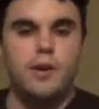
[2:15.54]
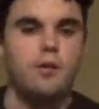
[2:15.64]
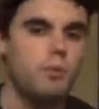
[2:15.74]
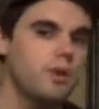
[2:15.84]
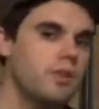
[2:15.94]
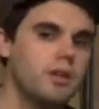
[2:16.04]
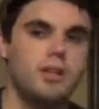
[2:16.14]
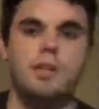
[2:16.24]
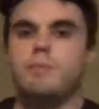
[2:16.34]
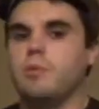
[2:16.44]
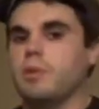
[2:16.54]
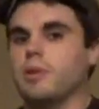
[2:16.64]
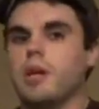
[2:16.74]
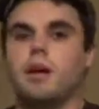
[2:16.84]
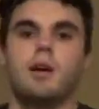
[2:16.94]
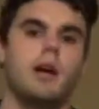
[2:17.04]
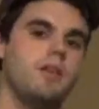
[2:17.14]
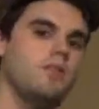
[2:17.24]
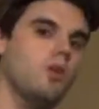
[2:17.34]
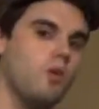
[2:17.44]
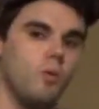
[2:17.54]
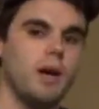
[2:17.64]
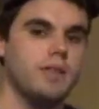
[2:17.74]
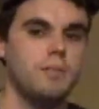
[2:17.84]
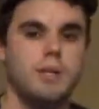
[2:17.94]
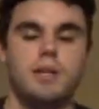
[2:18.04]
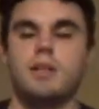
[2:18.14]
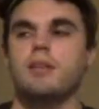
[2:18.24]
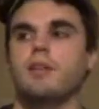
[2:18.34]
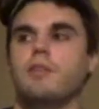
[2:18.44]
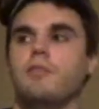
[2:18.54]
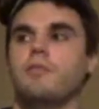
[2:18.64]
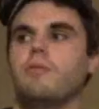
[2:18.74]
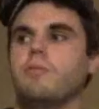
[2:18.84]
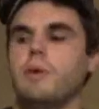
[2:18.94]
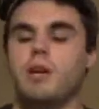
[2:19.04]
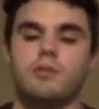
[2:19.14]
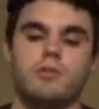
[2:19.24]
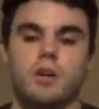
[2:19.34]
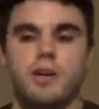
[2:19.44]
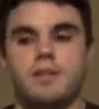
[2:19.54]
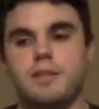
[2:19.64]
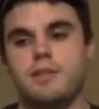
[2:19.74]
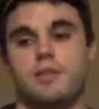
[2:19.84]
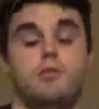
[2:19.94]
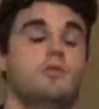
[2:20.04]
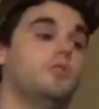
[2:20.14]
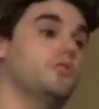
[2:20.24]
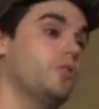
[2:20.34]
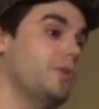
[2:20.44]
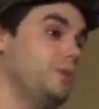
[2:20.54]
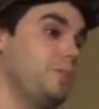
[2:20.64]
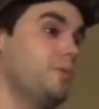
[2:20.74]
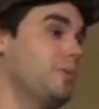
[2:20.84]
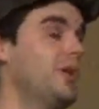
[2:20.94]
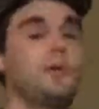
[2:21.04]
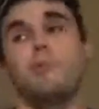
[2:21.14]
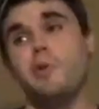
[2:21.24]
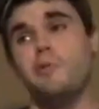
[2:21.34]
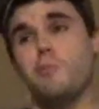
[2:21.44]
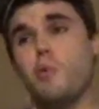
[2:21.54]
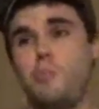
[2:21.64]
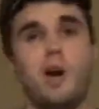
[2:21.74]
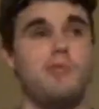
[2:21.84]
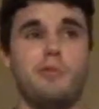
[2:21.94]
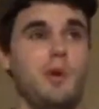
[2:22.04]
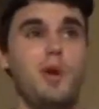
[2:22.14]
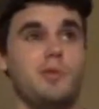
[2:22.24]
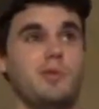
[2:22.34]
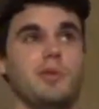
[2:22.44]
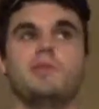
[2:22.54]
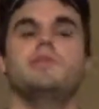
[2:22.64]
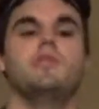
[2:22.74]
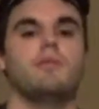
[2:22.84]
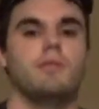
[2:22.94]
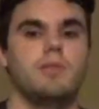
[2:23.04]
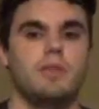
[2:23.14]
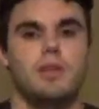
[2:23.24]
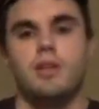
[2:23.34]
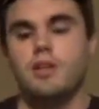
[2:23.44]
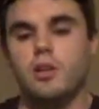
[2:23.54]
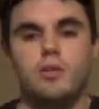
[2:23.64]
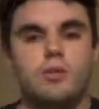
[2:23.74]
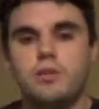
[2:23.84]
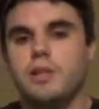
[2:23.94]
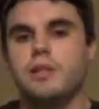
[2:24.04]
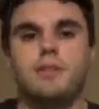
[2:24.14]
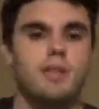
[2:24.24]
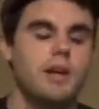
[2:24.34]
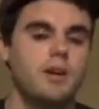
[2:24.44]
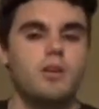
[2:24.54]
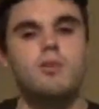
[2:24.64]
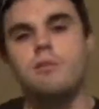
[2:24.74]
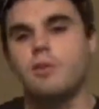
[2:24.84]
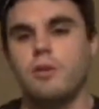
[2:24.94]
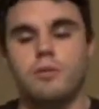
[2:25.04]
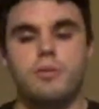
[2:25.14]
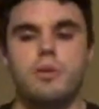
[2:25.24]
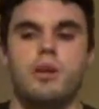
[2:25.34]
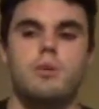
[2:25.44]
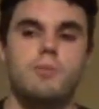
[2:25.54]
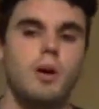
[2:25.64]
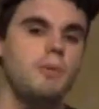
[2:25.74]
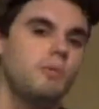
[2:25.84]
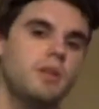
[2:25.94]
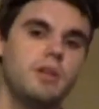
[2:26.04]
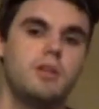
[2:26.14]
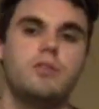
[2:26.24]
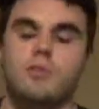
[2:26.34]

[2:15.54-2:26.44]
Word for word: don't know, what are they gonna keep doing? I know at the beginning of Battle of Gods, he said, "Oh, there's all these people that are more, even more powerful than us," and stuff, and you know, it's leading into that. Who knows? Well, I mean, what are they gonna